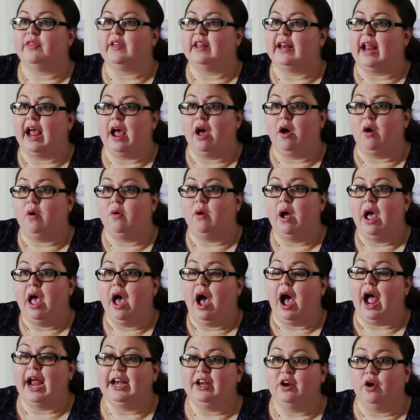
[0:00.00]
and how...
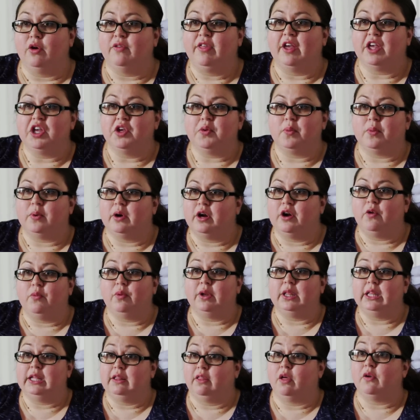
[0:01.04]
I know that you were in a
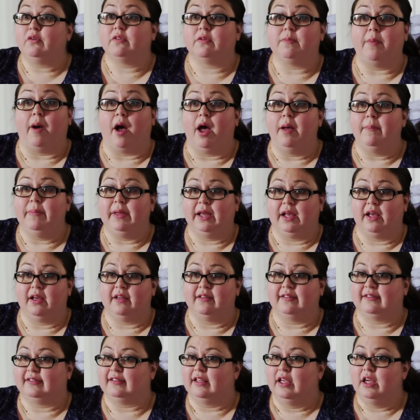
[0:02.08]
really low spot
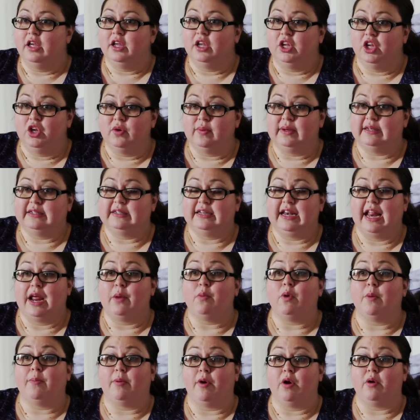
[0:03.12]
because you and Danae
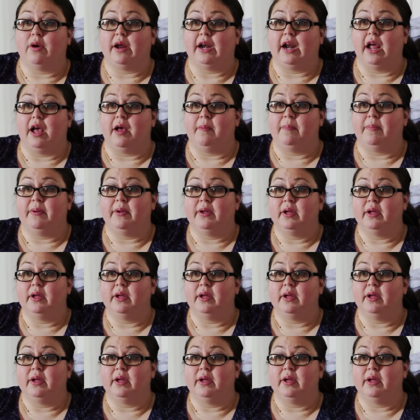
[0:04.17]
were broken up. Okay, but that was, like,